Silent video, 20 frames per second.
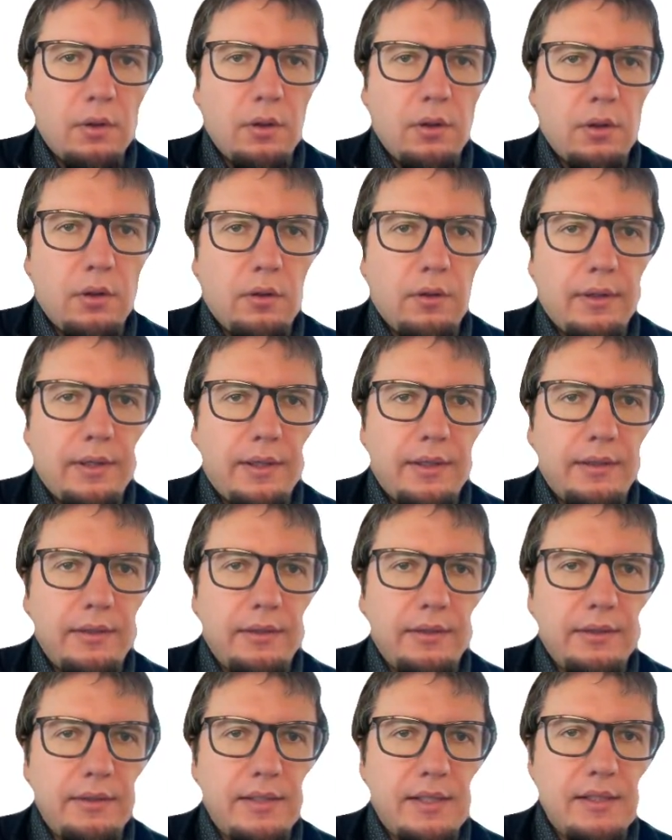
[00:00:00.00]
Okay,
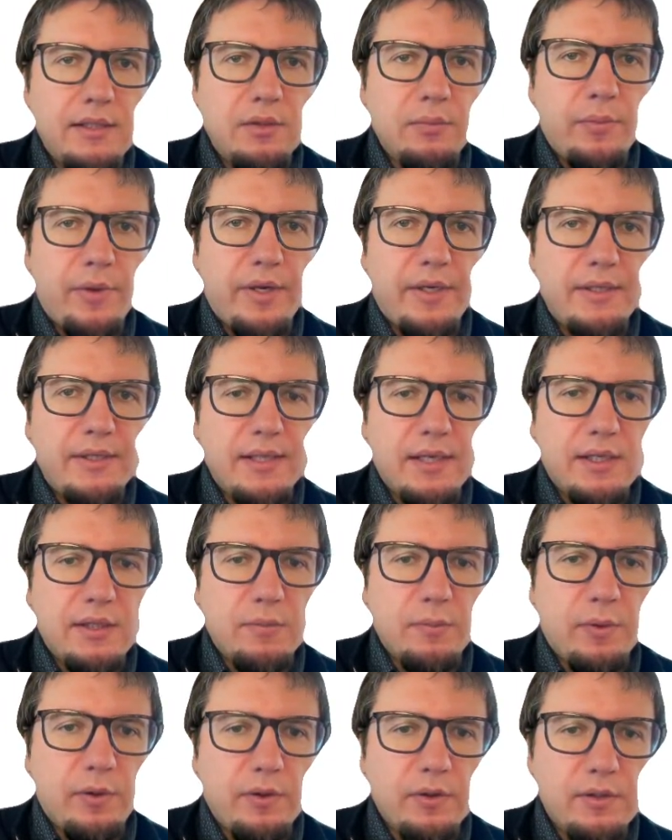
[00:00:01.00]
it doesn't make sense
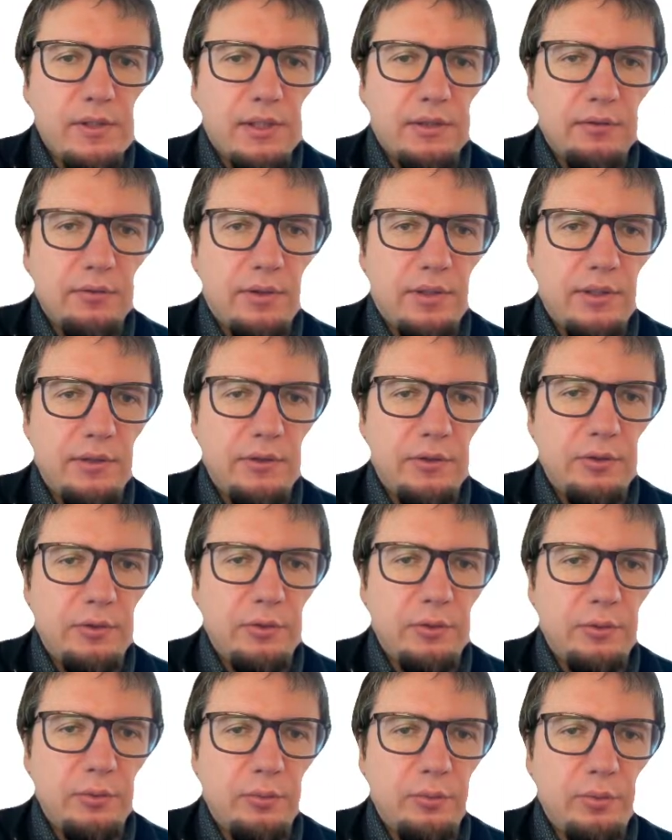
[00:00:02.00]
because I tried
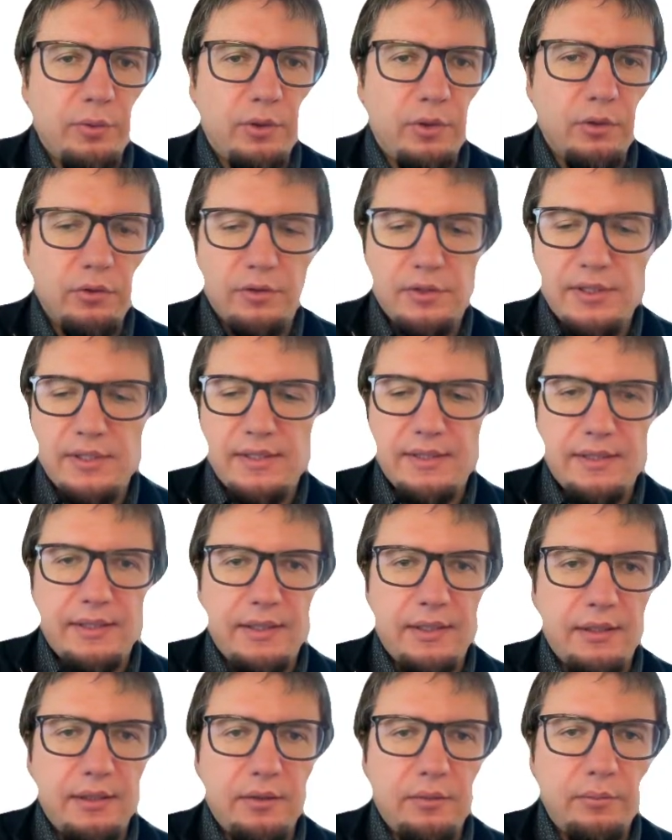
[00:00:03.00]
to plot
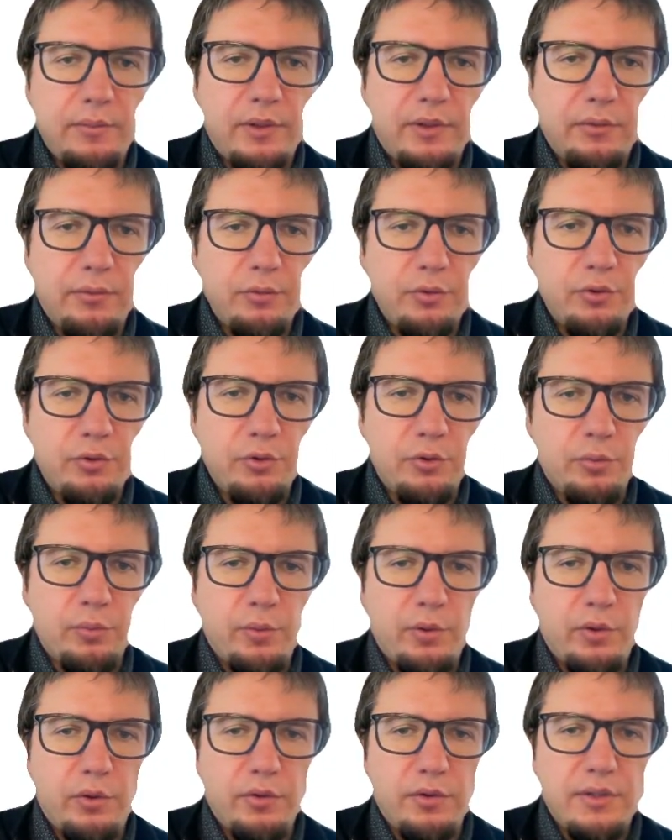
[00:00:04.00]
C, but we should
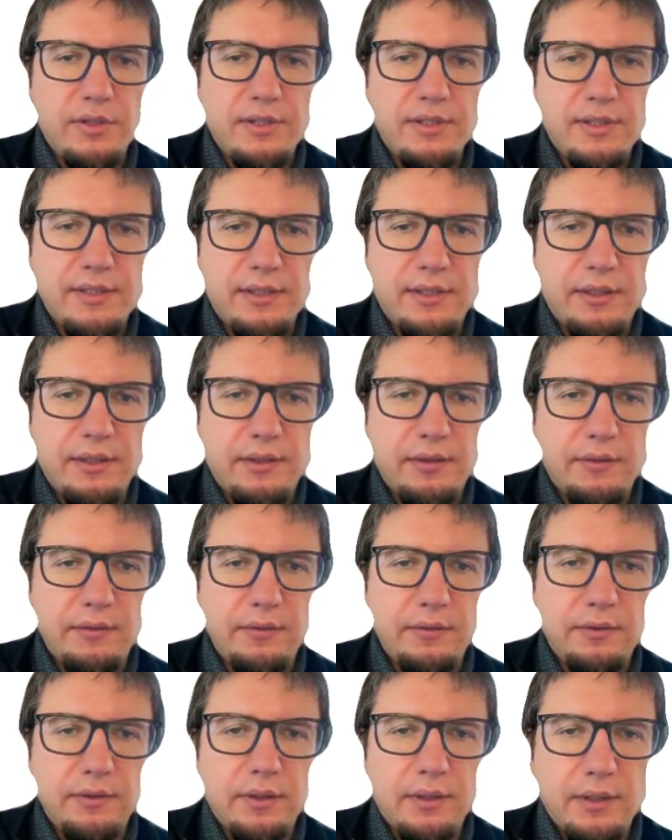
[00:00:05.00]
plot C
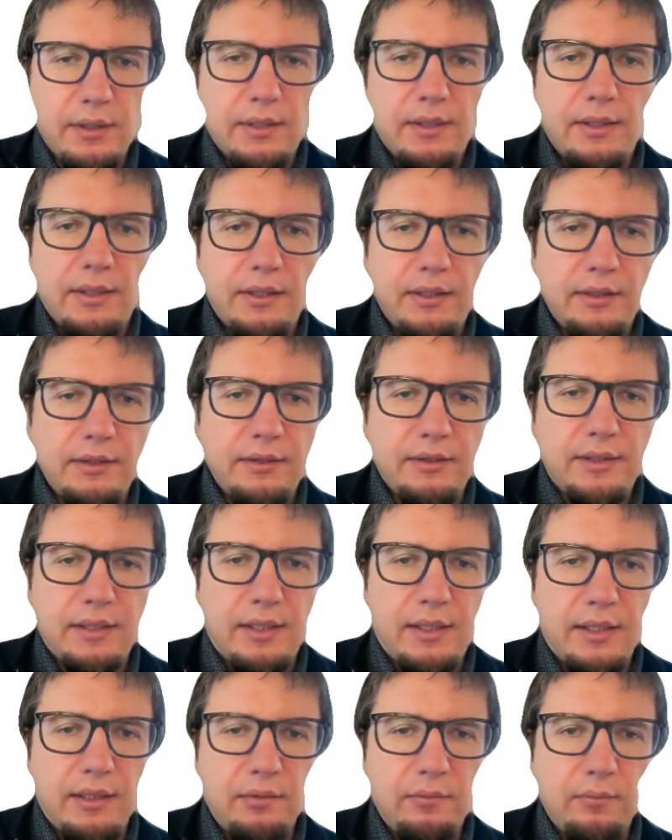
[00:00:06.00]
in
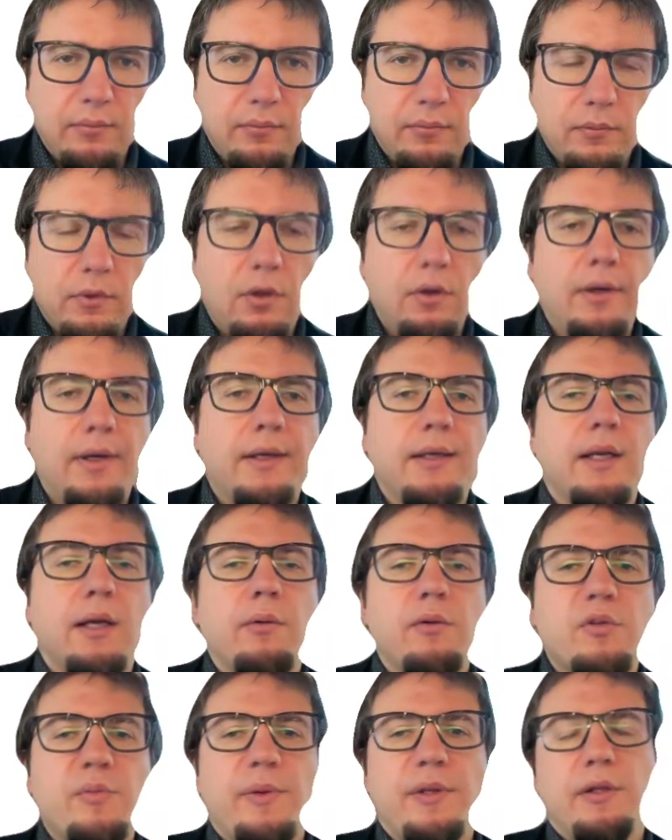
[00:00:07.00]
time. Okay, now
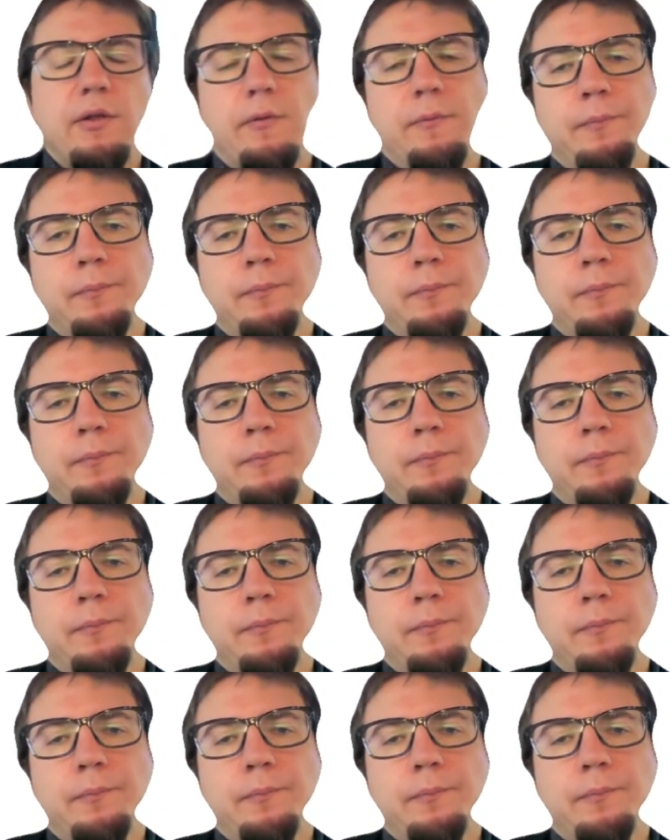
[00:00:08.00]
it's better.